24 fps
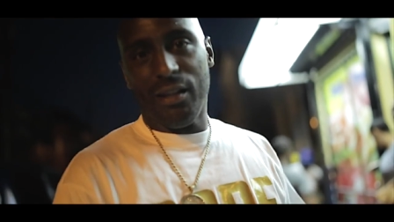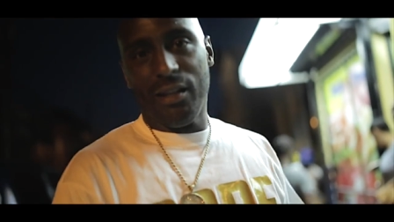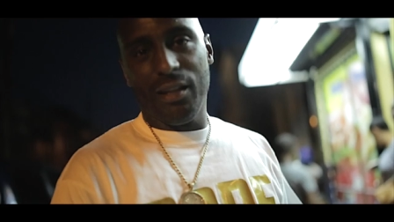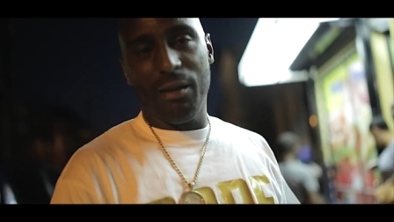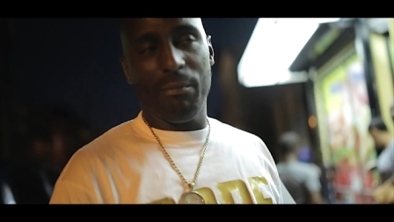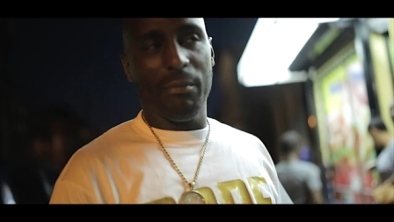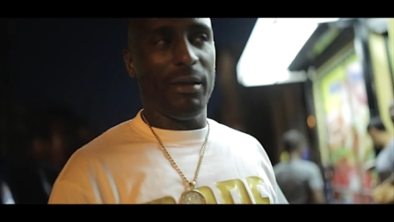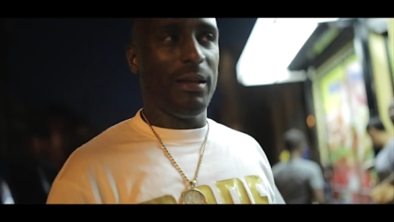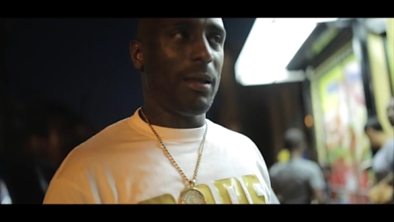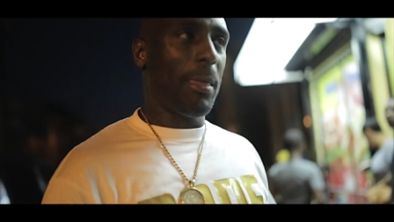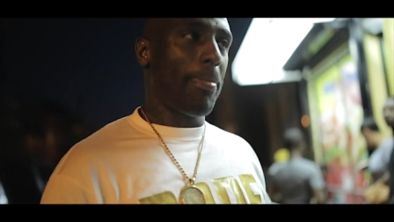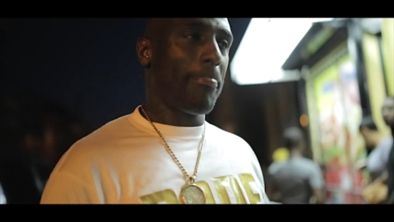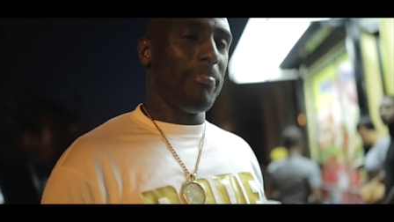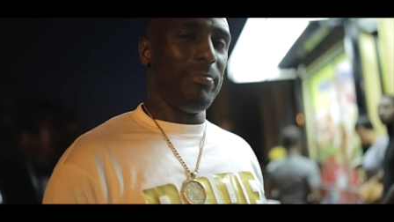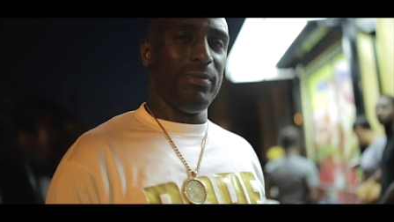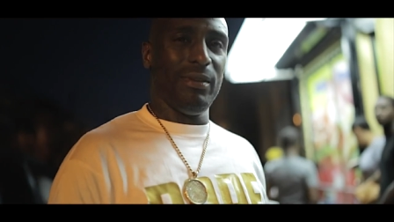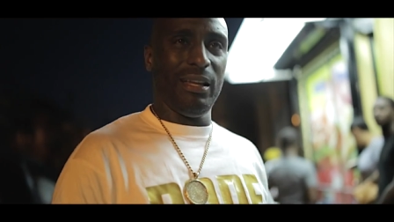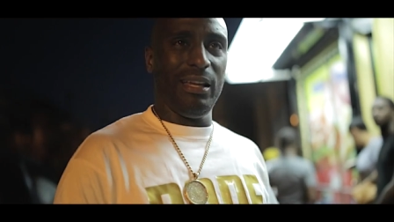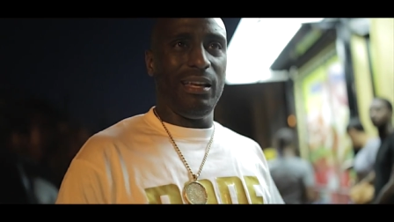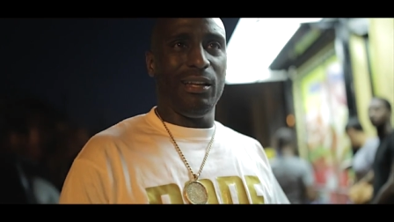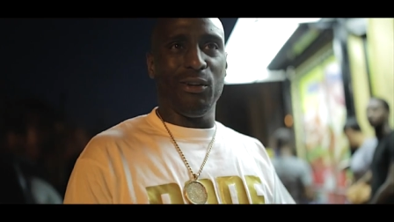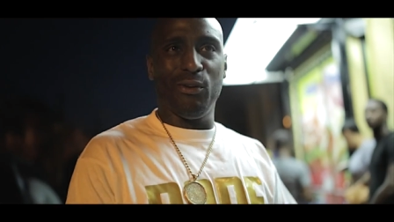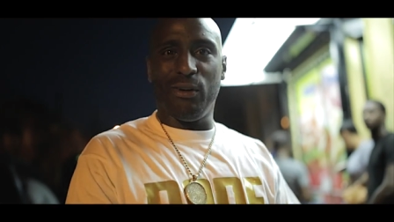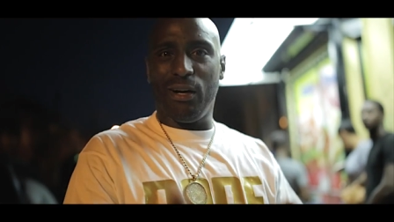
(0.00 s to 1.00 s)
I mean,
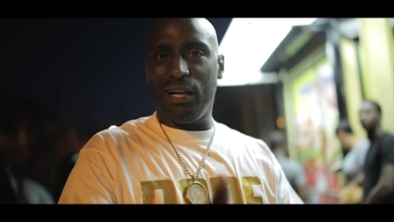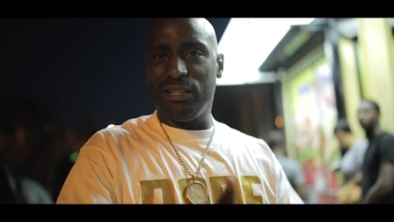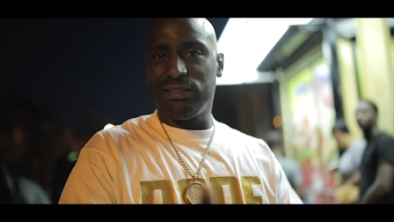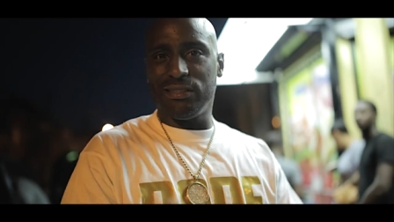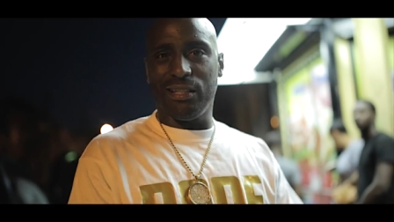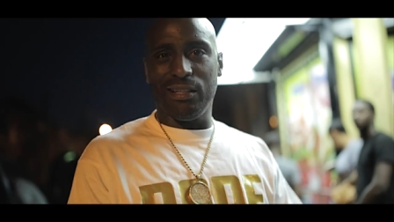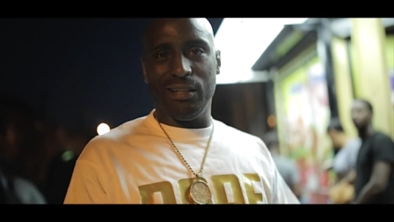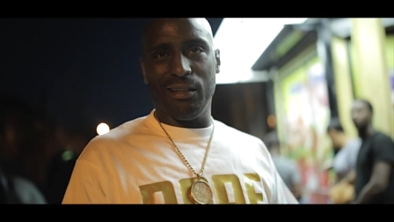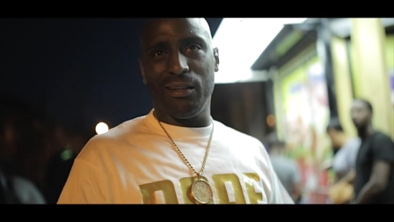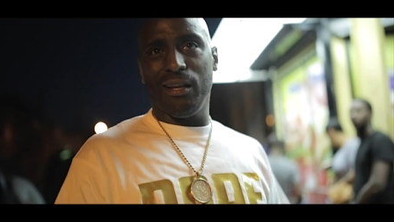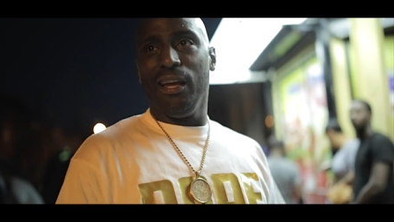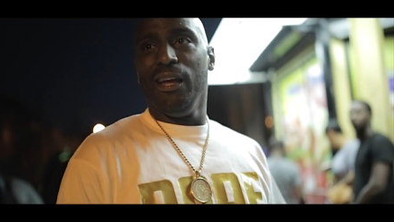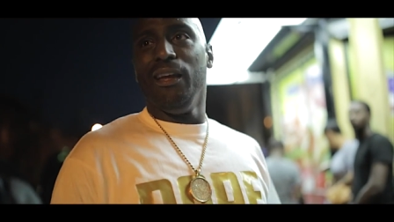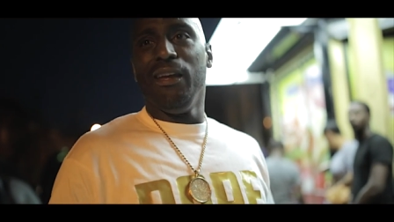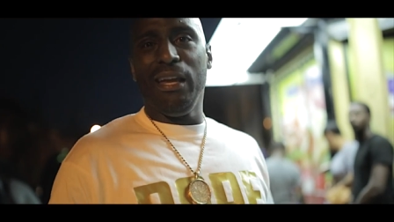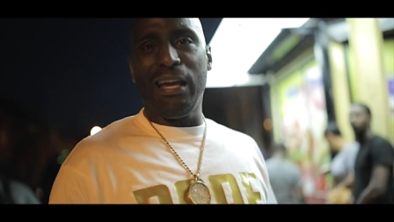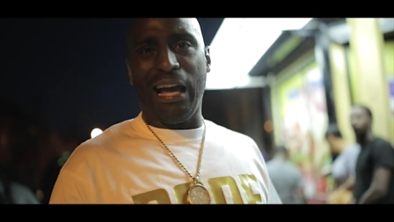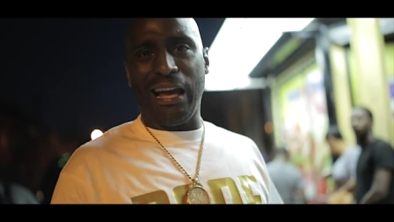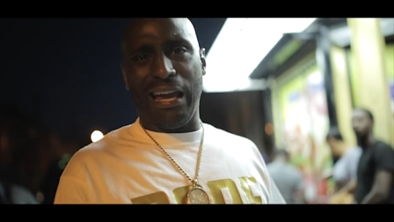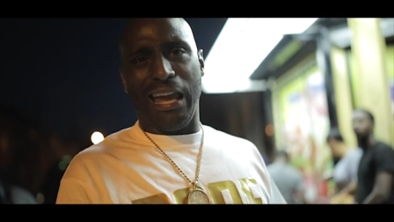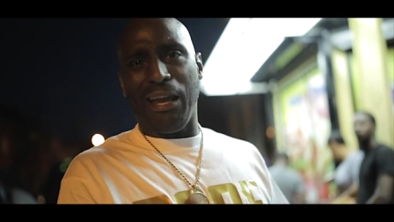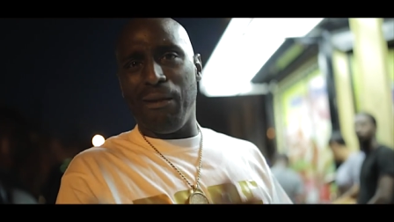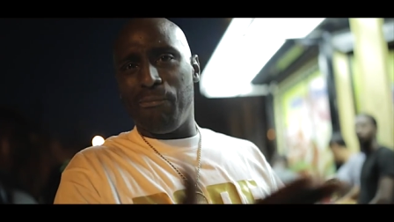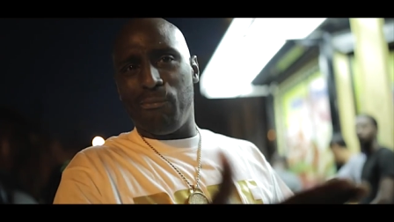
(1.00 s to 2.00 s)
he no hustling. He
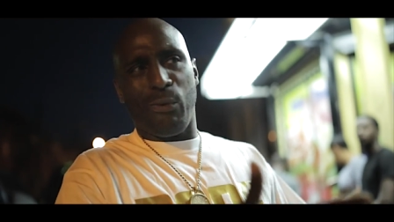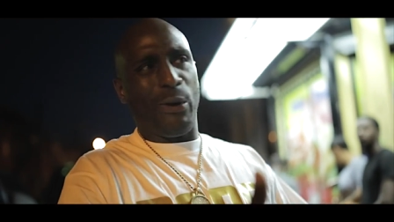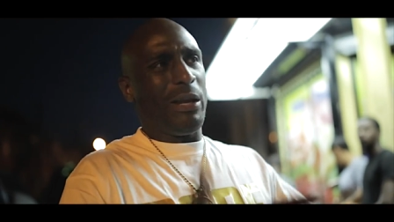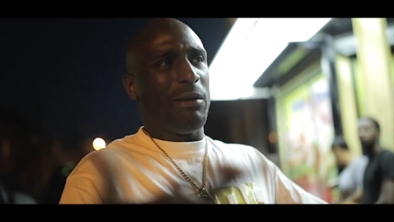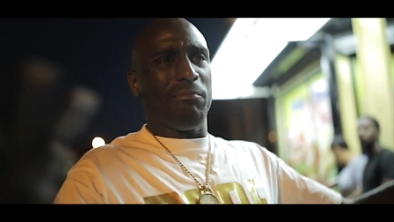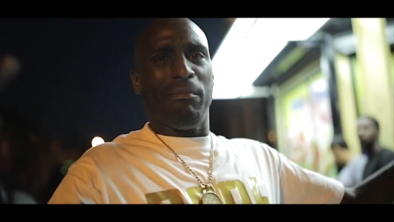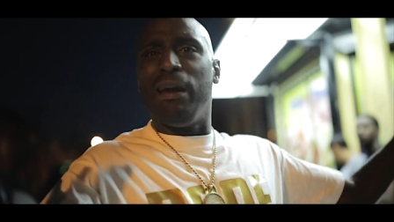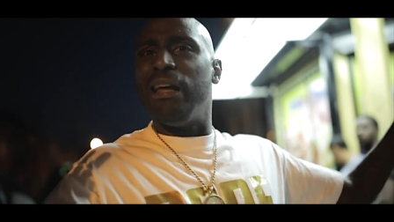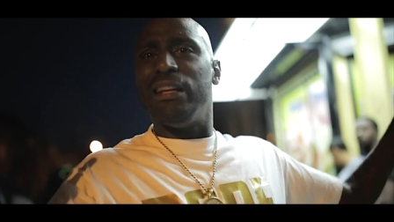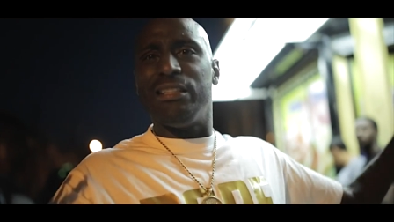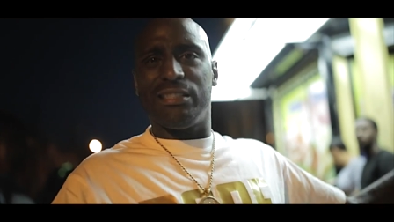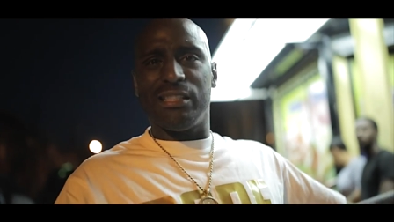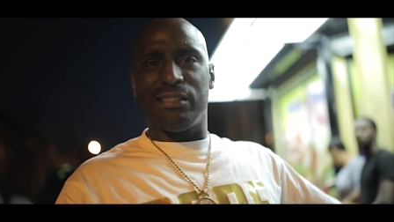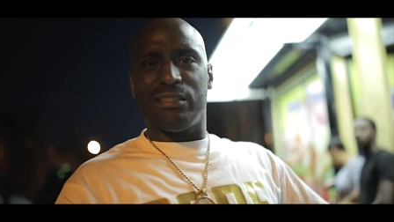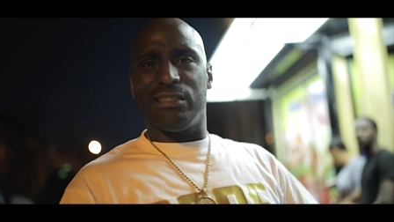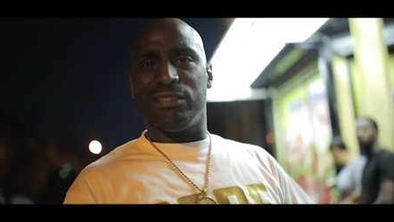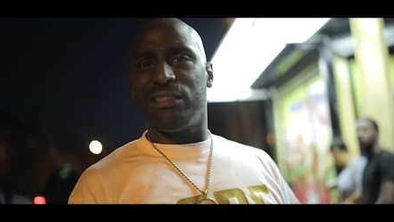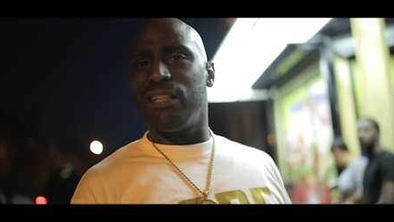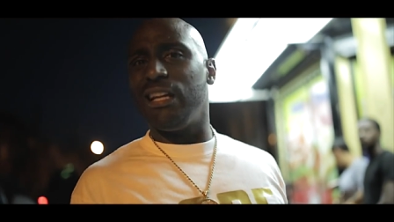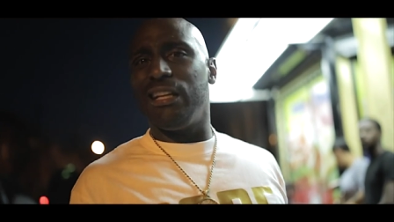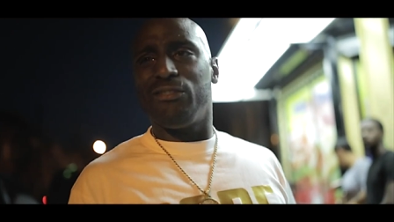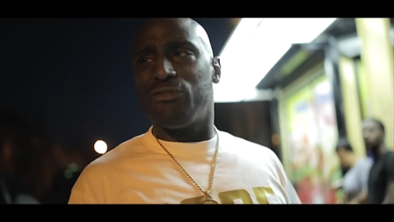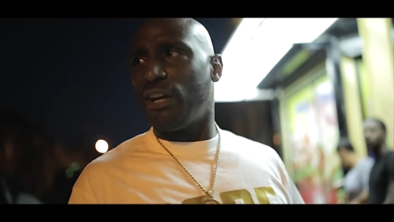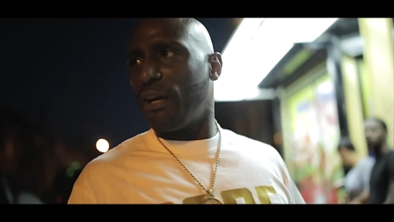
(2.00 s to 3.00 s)
got eight weight managers and
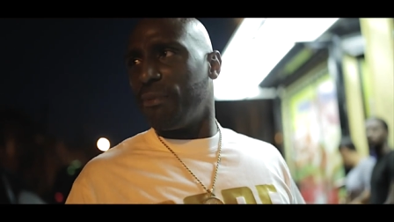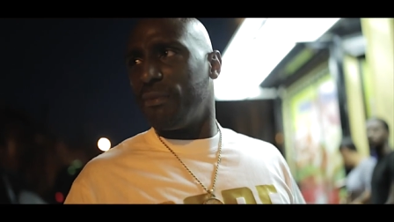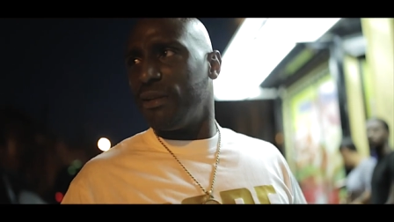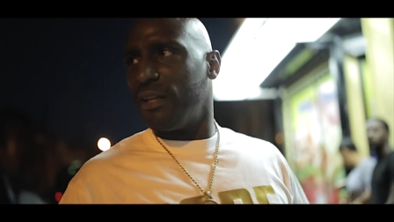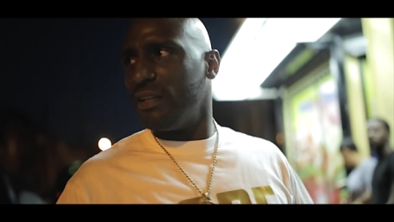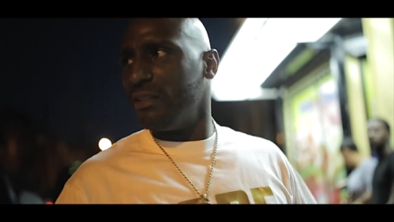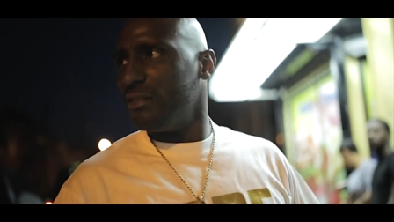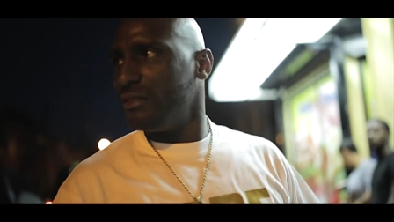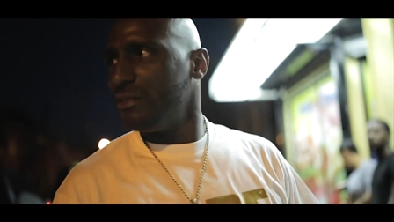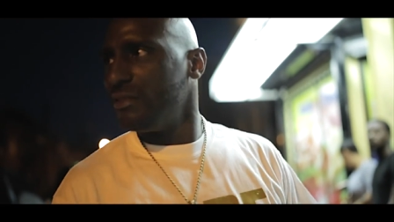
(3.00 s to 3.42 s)
still ain't dropping them.